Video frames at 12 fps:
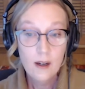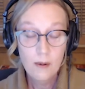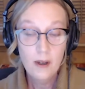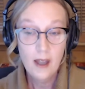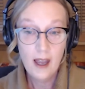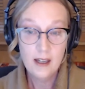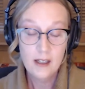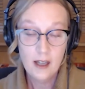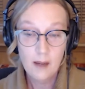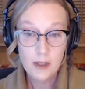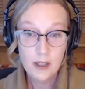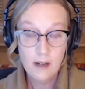will end
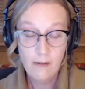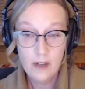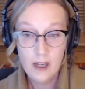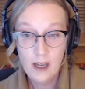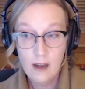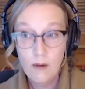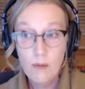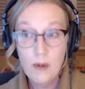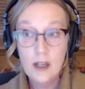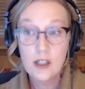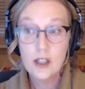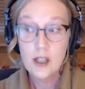up shifting,
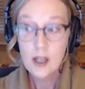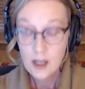which